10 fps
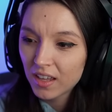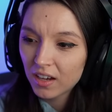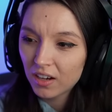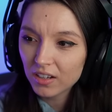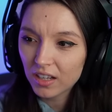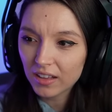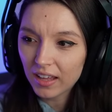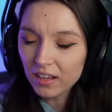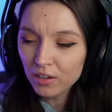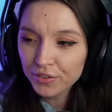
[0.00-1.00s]
Alright,
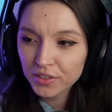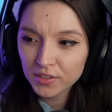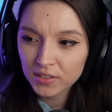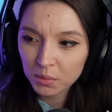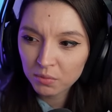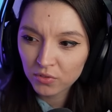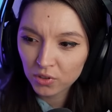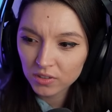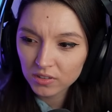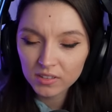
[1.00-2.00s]
I love his deep
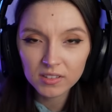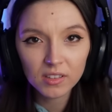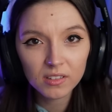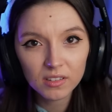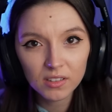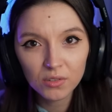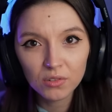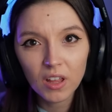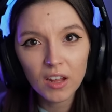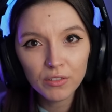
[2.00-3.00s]
voice, it sounds really
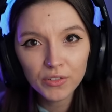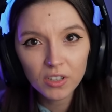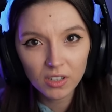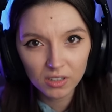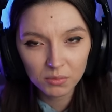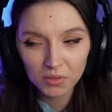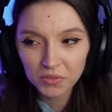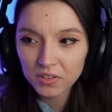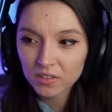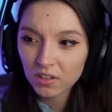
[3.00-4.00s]
good. I love the rhythm
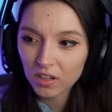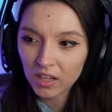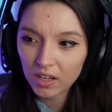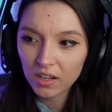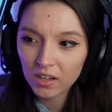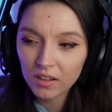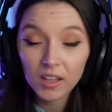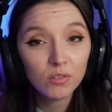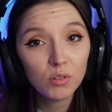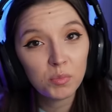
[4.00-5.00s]
of the song and
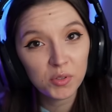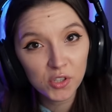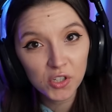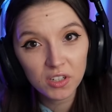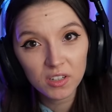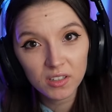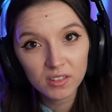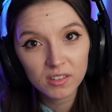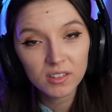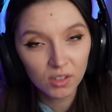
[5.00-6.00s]
I do
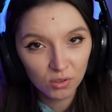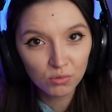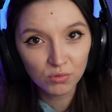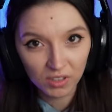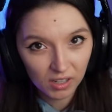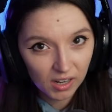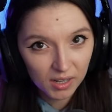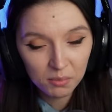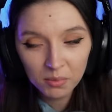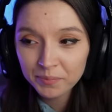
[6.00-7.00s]
appreciate a good
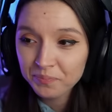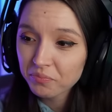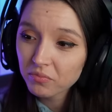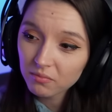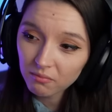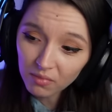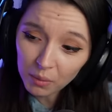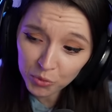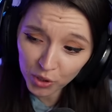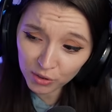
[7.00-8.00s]
rhyme.
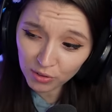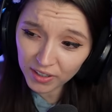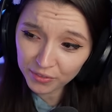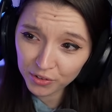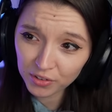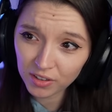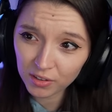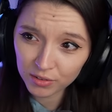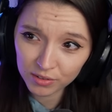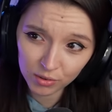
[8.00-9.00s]
Trying to kind of figure it
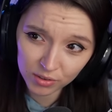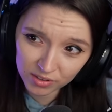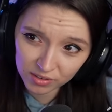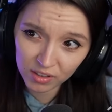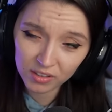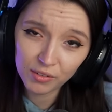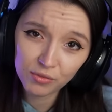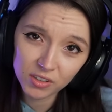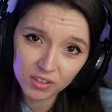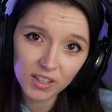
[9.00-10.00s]
out, so this girl
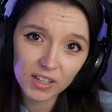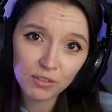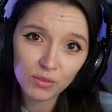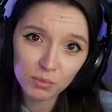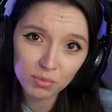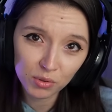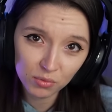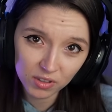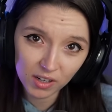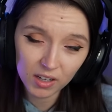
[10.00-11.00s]
definitely died of a
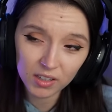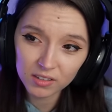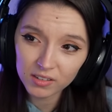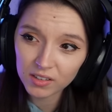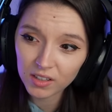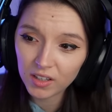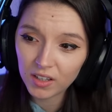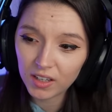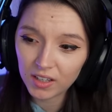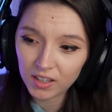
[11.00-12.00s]
broken heart
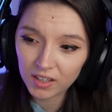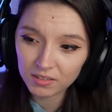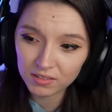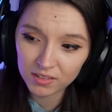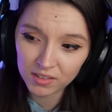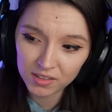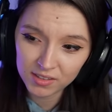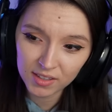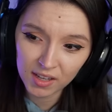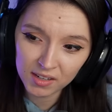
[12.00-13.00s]
and
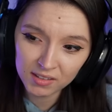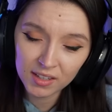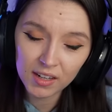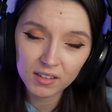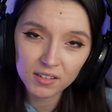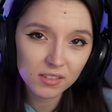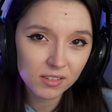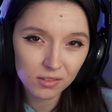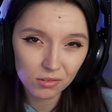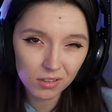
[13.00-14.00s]
he's kind of telling her
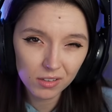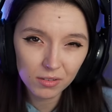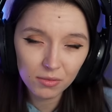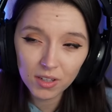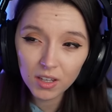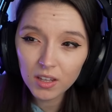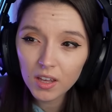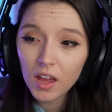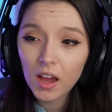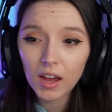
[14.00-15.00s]
story in a way.
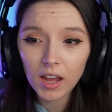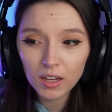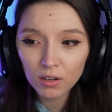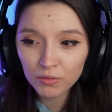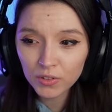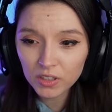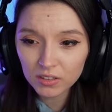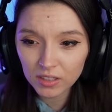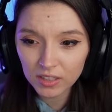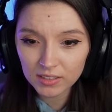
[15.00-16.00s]
I love the
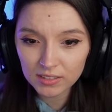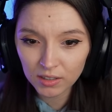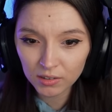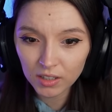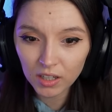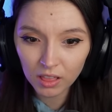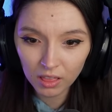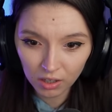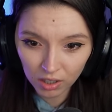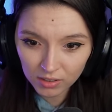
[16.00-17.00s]
guitar sound a
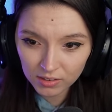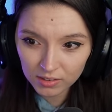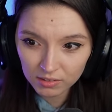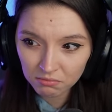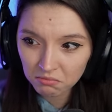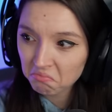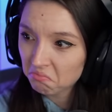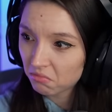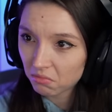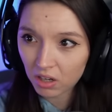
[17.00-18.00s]
lot.
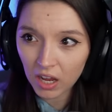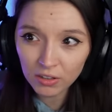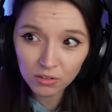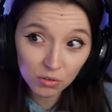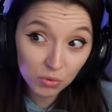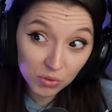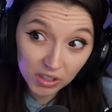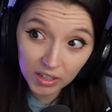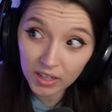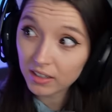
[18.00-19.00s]
I don't know who
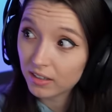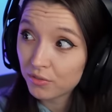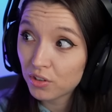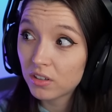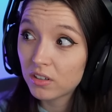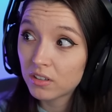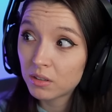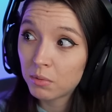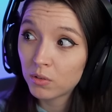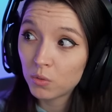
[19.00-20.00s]
they are, never
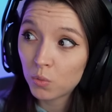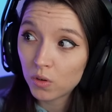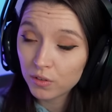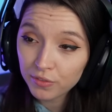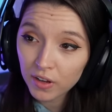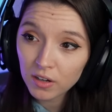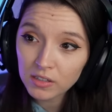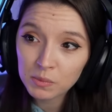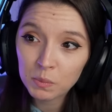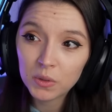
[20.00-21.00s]
heard about The
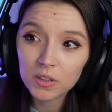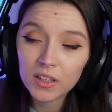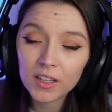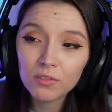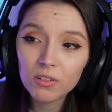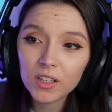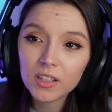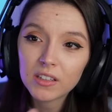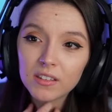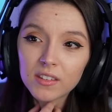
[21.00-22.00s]
Wallflowers, but I do like
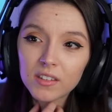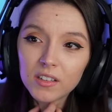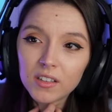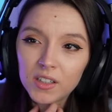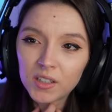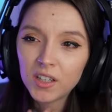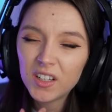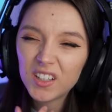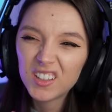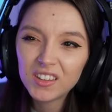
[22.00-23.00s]
his uh,
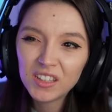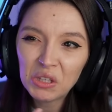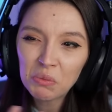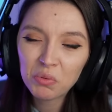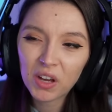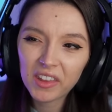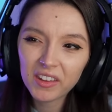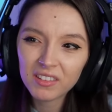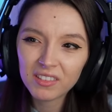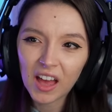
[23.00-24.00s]
deep, kind
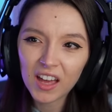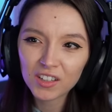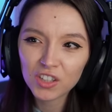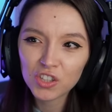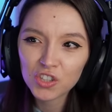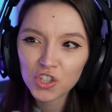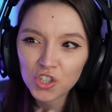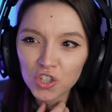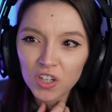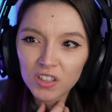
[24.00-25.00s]
of
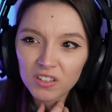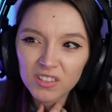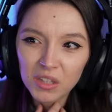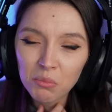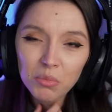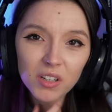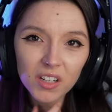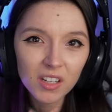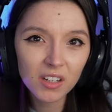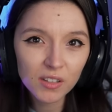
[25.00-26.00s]
darkish timbre
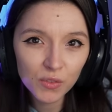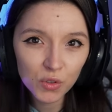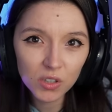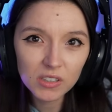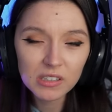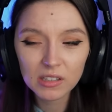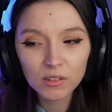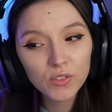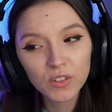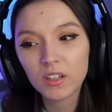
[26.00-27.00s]
in his voice,
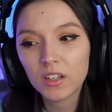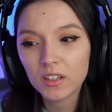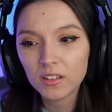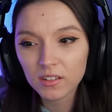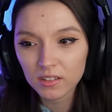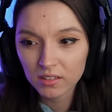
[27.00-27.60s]
sounds very nice.